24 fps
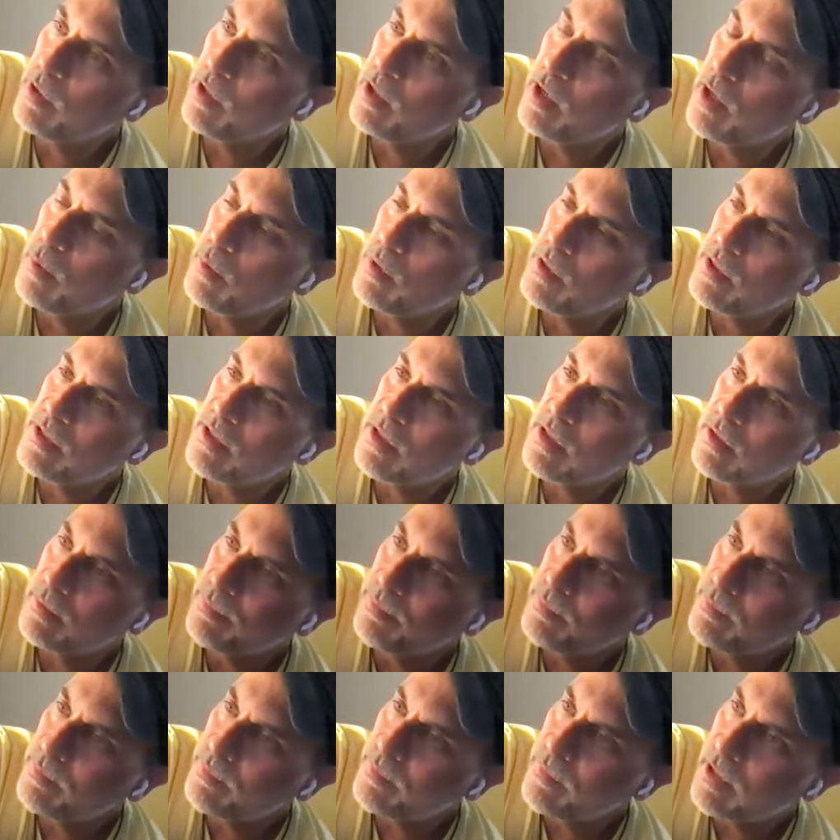We always are
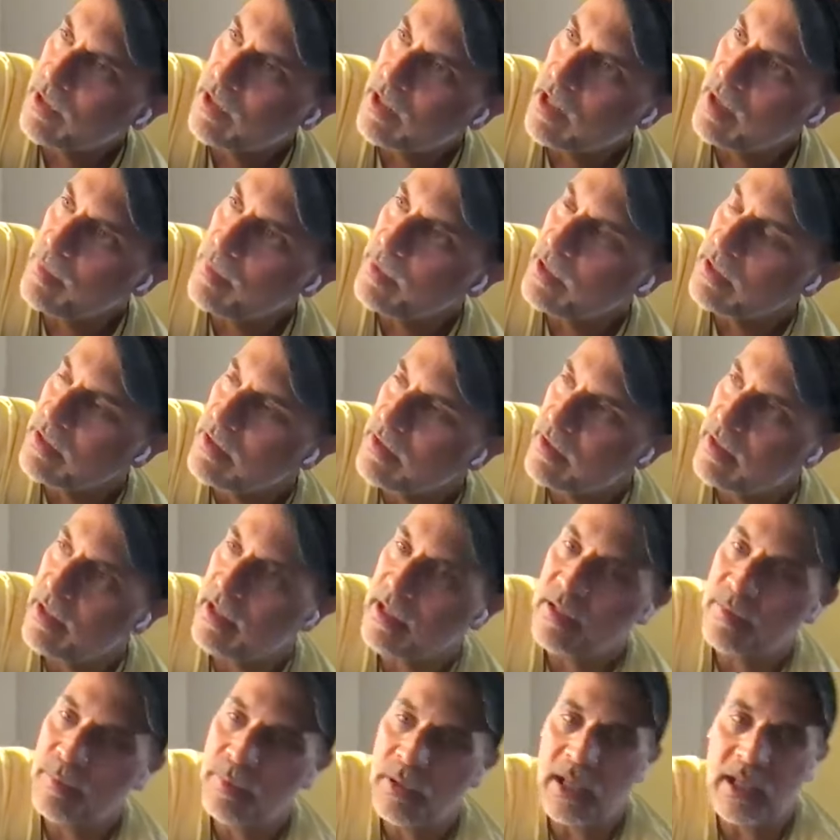climbing to the
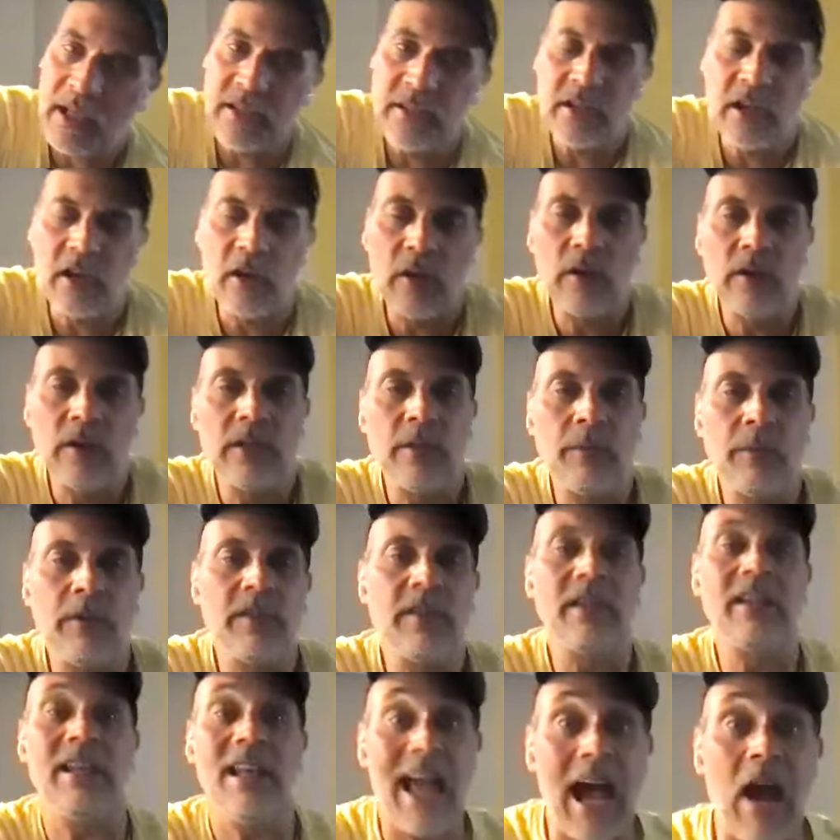next plateau, and then we
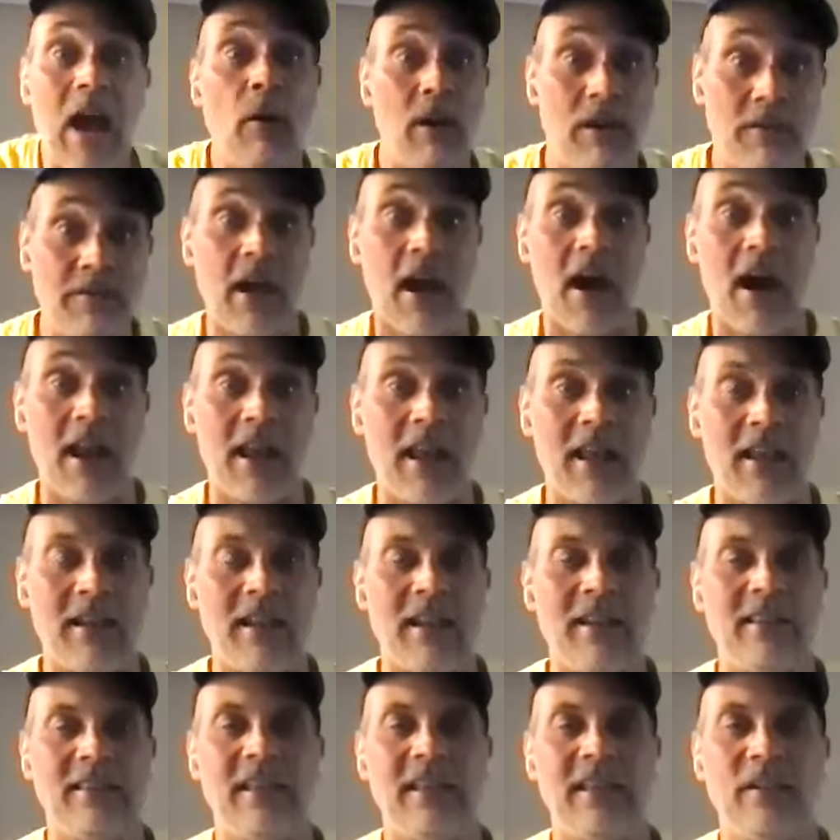think, now I've got
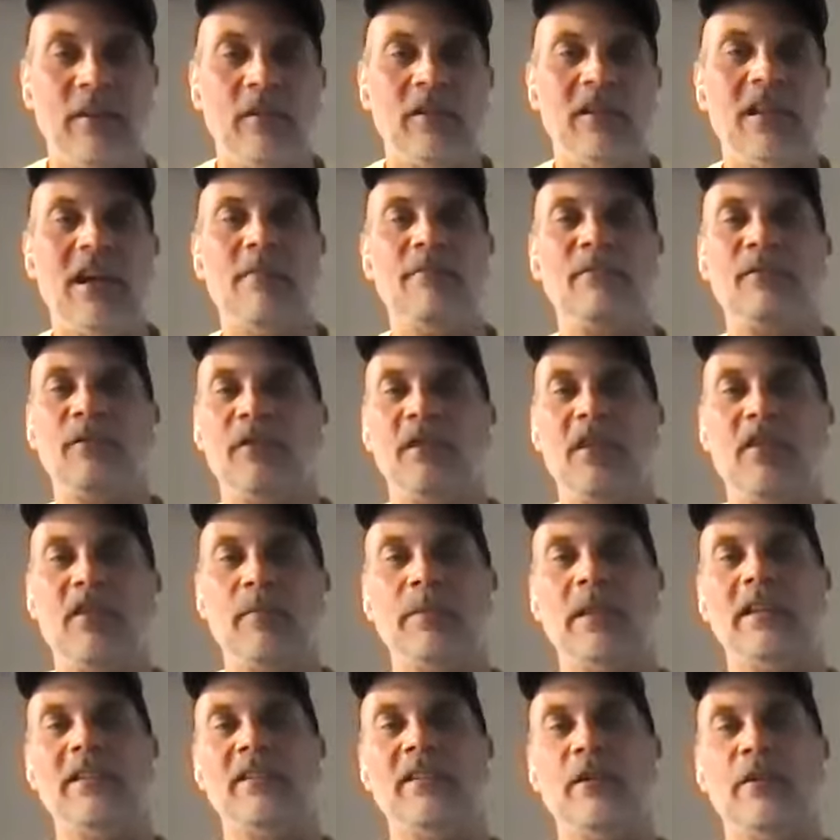it, and then you climb to another
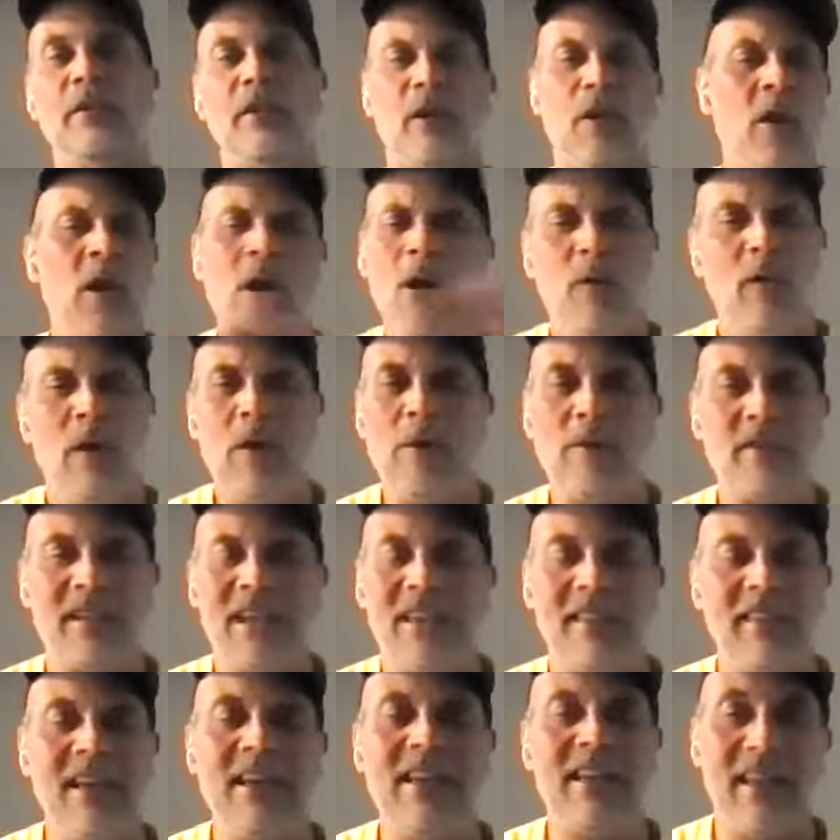plateau, and you go, what was
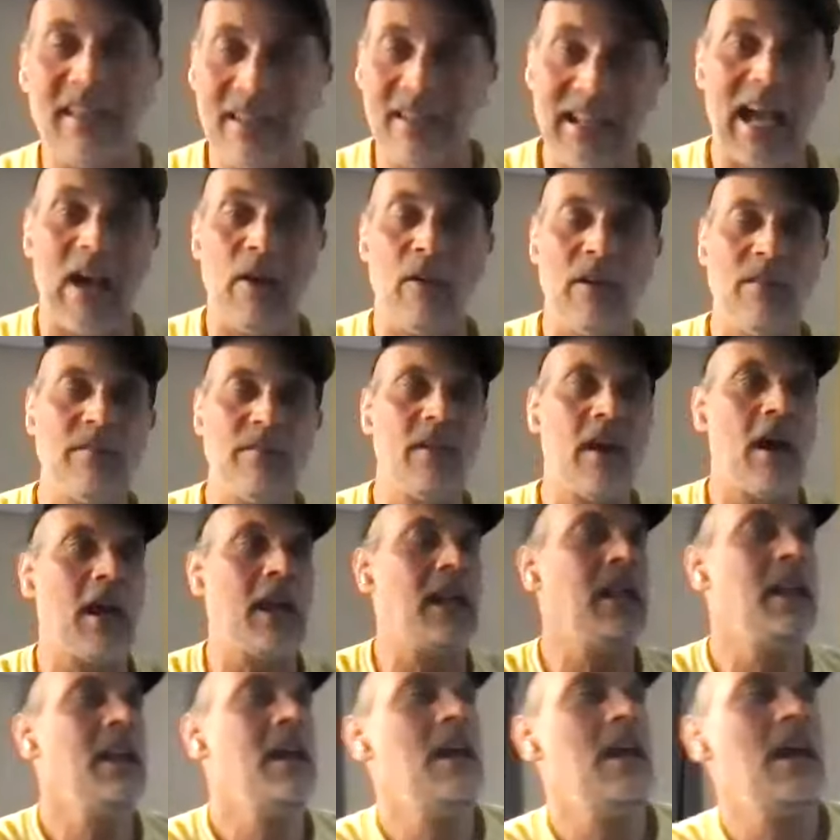I thinking? Now I've got
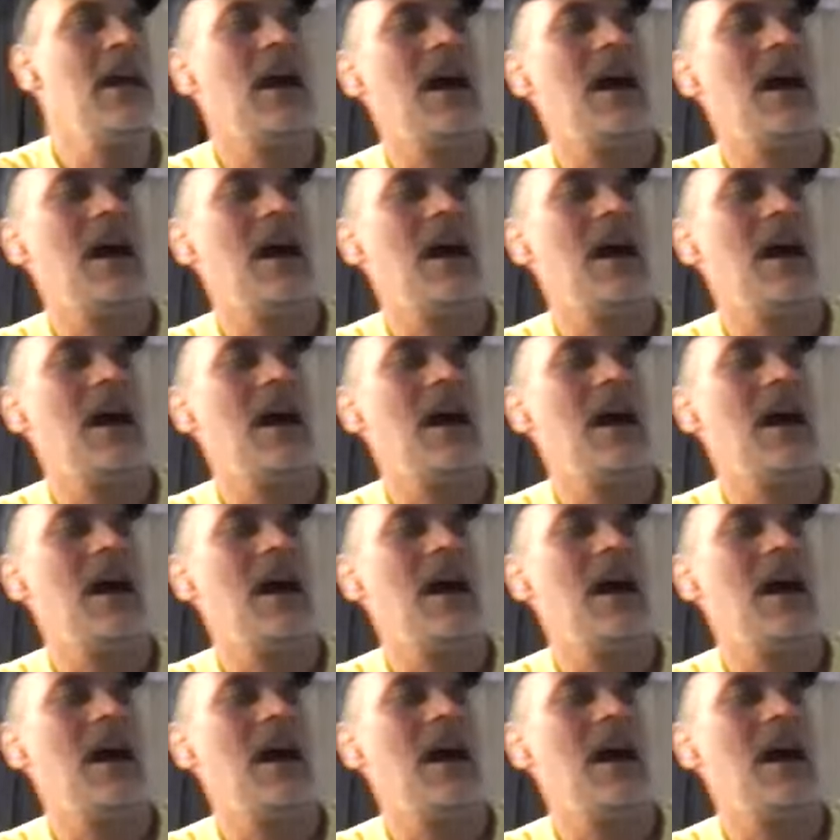it.